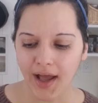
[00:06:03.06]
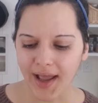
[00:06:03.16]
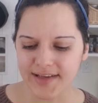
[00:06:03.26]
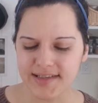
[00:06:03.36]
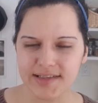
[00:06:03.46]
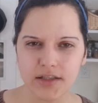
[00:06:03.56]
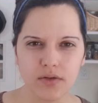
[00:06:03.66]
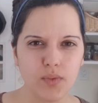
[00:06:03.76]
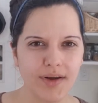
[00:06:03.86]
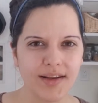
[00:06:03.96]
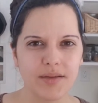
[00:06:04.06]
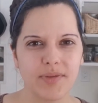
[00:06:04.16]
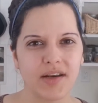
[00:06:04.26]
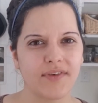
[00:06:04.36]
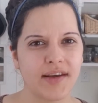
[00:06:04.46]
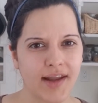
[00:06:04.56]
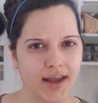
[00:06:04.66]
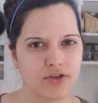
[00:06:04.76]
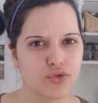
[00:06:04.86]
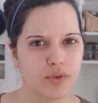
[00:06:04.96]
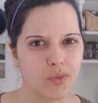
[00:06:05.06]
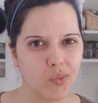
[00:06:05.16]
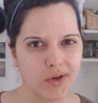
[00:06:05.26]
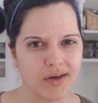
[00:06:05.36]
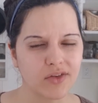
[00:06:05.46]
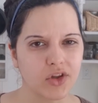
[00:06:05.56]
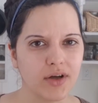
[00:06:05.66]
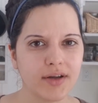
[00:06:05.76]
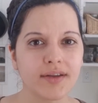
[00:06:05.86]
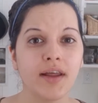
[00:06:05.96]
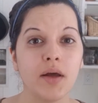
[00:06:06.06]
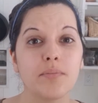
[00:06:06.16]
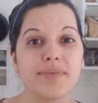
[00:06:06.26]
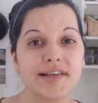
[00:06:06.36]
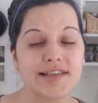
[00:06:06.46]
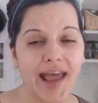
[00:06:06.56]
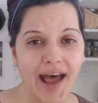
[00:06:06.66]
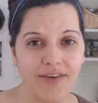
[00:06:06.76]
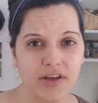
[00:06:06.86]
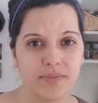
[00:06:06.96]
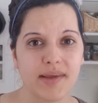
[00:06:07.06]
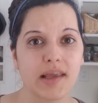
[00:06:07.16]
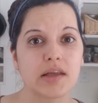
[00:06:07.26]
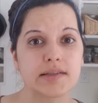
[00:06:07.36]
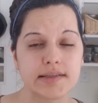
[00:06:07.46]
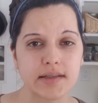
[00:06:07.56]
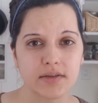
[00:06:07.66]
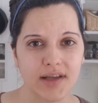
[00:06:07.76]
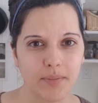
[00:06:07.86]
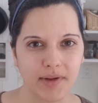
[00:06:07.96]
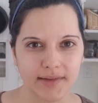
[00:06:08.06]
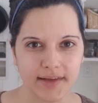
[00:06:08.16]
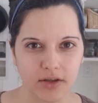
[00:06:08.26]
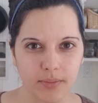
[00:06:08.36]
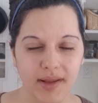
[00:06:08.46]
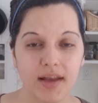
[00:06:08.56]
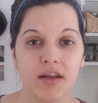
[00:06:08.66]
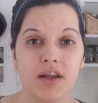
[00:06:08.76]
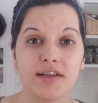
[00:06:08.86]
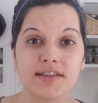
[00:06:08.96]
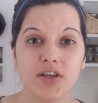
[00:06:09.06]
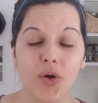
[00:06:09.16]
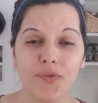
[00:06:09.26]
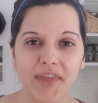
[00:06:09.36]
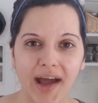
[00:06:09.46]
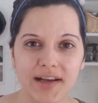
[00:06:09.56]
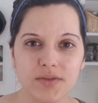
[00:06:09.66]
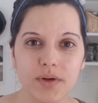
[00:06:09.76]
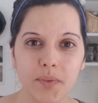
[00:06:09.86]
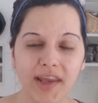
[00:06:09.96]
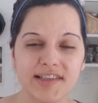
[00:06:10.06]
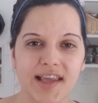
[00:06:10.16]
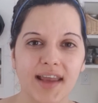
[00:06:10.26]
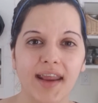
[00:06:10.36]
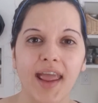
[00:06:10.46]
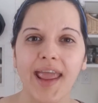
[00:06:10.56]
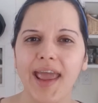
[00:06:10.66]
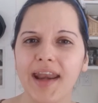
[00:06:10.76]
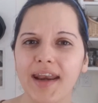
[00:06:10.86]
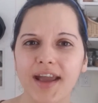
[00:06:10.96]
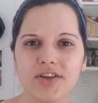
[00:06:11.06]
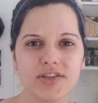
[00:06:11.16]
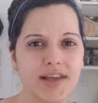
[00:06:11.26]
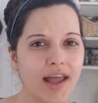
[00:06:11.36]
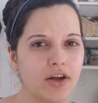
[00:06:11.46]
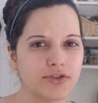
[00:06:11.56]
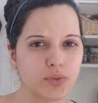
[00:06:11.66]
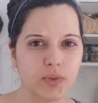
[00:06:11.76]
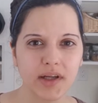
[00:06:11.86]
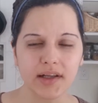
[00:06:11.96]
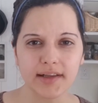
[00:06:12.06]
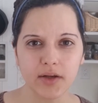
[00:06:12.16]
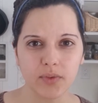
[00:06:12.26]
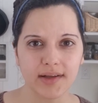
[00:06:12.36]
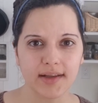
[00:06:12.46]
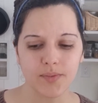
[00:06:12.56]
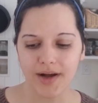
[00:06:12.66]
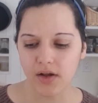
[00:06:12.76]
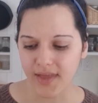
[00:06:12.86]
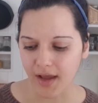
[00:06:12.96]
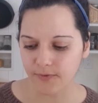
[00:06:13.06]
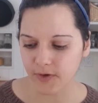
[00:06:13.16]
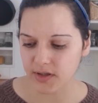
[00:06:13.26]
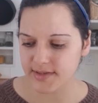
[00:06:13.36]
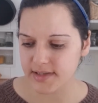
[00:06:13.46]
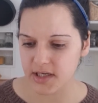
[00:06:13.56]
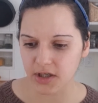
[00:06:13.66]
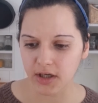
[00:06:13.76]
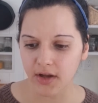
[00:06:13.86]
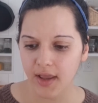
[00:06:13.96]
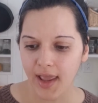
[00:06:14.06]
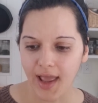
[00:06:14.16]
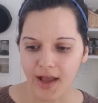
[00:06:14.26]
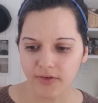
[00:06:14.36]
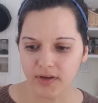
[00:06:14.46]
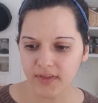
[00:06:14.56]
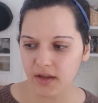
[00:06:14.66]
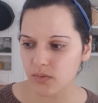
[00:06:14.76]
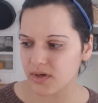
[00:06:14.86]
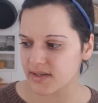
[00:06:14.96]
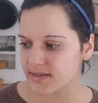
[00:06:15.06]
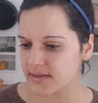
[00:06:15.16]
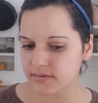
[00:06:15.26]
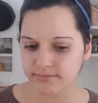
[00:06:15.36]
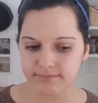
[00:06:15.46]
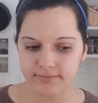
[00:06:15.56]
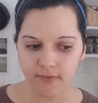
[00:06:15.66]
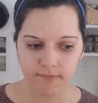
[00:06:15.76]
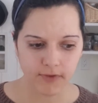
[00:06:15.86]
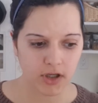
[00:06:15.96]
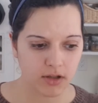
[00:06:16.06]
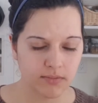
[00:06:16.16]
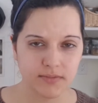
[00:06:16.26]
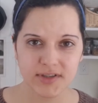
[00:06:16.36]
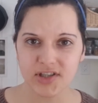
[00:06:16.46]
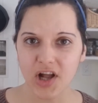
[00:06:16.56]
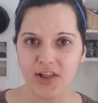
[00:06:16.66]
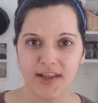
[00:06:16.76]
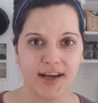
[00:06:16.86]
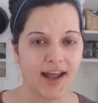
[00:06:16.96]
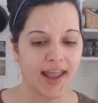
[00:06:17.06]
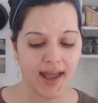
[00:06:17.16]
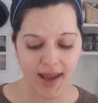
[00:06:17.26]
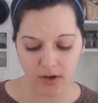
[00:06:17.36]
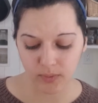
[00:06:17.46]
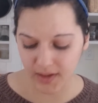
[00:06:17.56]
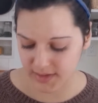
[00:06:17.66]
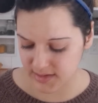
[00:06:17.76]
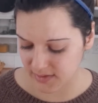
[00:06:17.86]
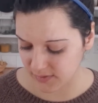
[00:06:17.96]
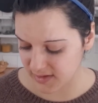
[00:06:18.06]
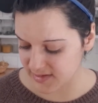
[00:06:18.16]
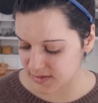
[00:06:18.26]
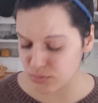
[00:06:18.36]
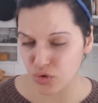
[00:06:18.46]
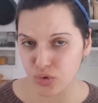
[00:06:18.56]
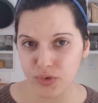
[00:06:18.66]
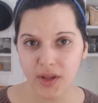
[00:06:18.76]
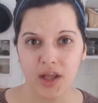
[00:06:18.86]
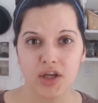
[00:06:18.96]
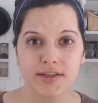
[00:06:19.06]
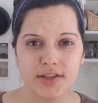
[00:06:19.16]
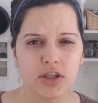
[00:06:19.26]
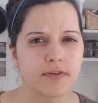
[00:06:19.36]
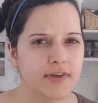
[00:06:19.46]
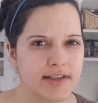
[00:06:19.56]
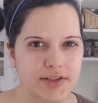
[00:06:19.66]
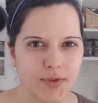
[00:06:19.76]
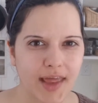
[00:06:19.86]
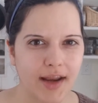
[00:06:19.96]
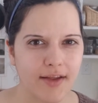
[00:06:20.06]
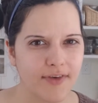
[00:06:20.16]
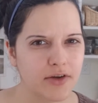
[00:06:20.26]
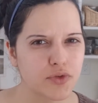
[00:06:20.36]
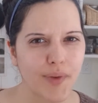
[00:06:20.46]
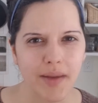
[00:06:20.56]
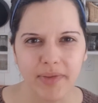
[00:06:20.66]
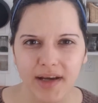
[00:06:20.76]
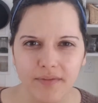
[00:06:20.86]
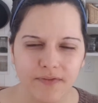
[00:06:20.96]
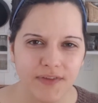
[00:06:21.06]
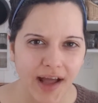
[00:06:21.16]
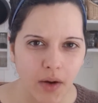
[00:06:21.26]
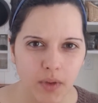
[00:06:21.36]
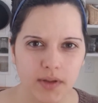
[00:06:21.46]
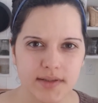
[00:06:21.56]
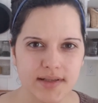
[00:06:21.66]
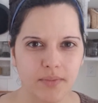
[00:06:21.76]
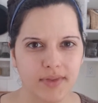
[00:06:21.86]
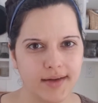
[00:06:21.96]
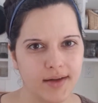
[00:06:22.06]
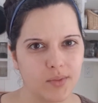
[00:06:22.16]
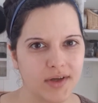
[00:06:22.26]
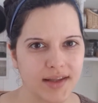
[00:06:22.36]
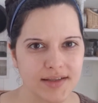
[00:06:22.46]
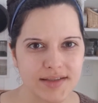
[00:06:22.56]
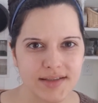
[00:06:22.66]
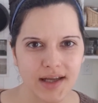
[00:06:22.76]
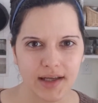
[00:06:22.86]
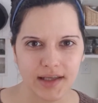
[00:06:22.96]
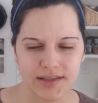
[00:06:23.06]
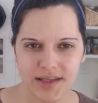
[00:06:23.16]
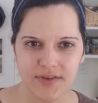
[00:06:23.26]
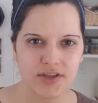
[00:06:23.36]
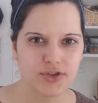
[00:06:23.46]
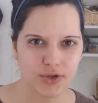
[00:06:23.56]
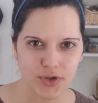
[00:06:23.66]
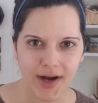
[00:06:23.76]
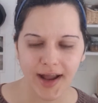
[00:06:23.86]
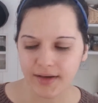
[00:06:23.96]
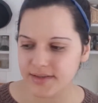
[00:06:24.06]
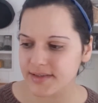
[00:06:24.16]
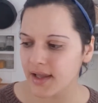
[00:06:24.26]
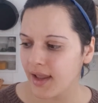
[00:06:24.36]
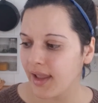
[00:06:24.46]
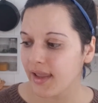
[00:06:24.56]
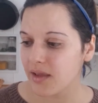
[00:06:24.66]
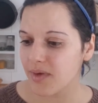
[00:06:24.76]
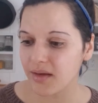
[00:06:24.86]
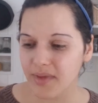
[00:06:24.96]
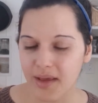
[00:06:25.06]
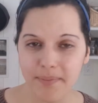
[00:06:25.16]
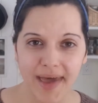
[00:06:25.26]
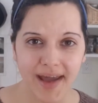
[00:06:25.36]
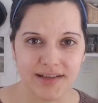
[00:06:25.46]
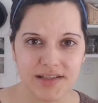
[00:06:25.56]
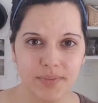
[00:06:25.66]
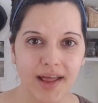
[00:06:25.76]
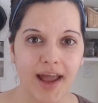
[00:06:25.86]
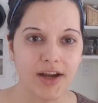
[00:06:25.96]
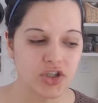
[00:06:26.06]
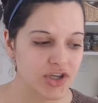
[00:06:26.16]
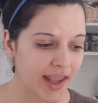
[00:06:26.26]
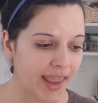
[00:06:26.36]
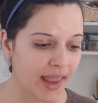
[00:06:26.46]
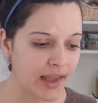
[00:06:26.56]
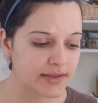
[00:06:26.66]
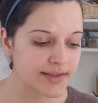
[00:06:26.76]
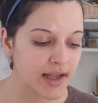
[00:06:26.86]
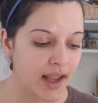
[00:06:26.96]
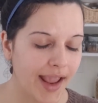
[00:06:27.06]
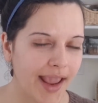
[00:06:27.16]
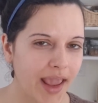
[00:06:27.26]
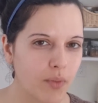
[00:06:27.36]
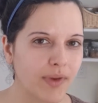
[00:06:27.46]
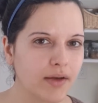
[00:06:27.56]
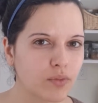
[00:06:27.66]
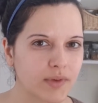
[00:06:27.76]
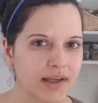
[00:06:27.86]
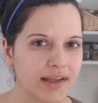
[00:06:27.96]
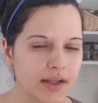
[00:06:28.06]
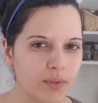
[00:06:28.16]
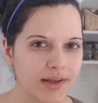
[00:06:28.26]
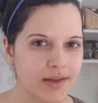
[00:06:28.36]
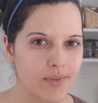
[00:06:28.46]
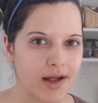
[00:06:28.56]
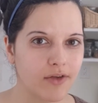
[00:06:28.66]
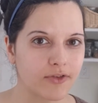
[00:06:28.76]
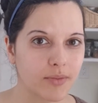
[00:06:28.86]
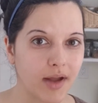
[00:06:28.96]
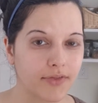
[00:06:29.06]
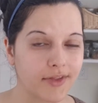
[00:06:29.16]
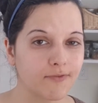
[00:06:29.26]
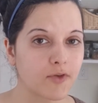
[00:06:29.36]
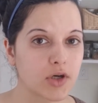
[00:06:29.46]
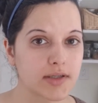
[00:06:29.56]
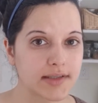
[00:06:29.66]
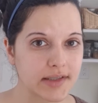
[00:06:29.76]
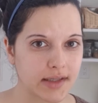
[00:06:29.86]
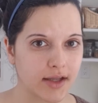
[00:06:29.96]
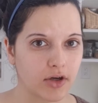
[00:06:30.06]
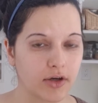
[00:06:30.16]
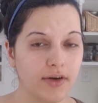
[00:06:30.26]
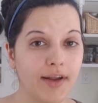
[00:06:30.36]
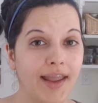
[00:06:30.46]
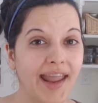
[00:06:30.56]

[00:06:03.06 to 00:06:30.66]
I still wanted a bit of a natural wood look, but to have it be sealed up a little bit. So that is what we did, and it actually held really, really well that first year. Everything was firm, solid. I had a relatively smooth surface so that if I was wiping up flour or something, it wouldn't get stuck in divots or cracks. He made me a backsplash, and it went really, really well for about the first year.